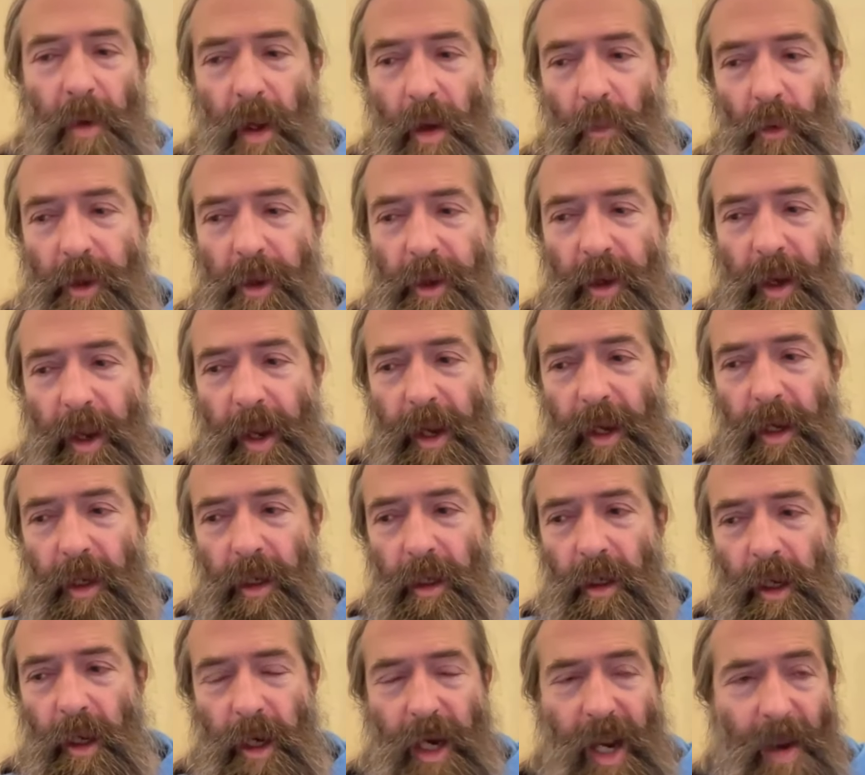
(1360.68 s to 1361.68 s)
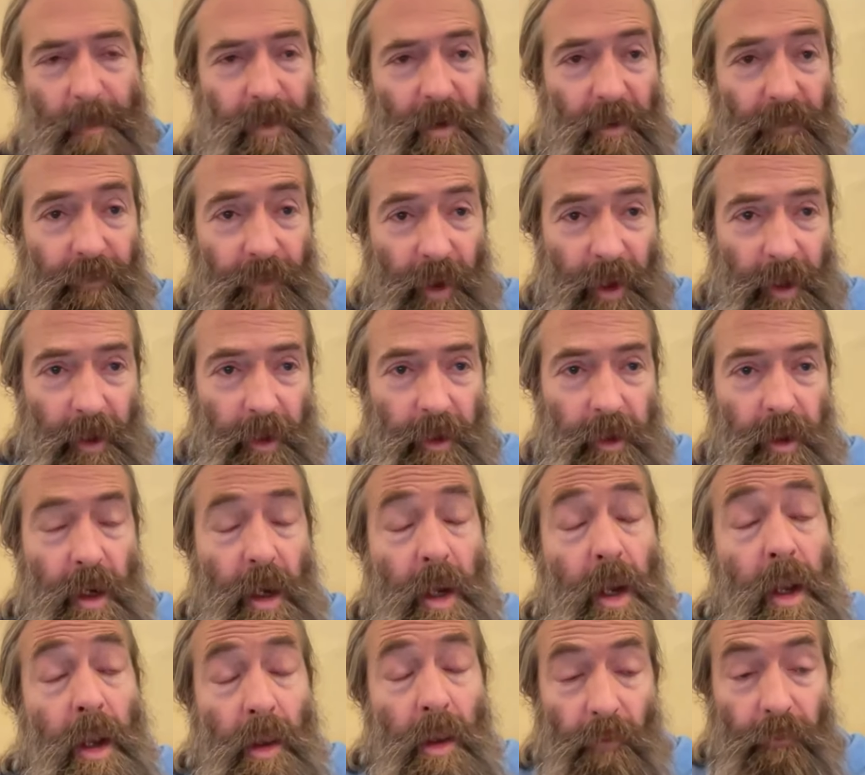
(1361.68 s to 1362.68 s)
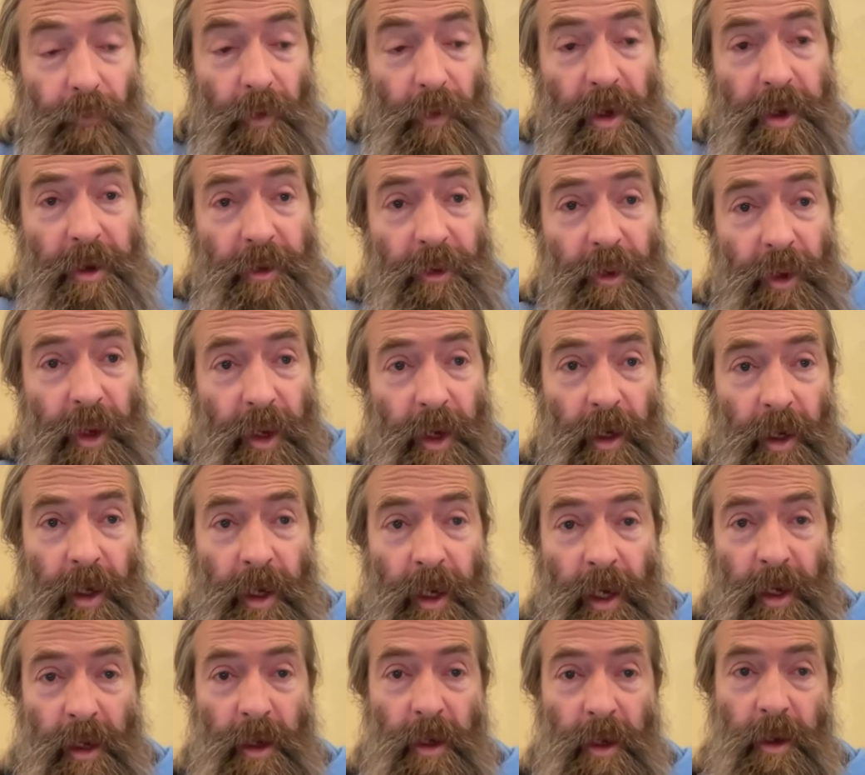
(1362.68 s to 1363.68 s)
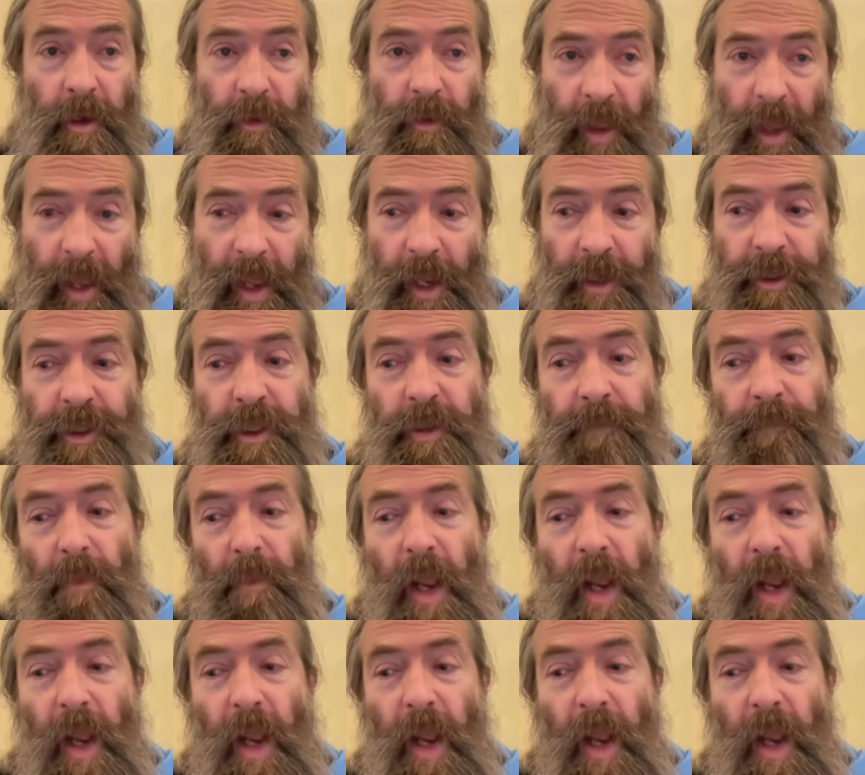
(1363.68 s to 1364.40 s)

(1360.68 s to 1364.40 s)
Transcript: I would say a couple of things. The first thing is that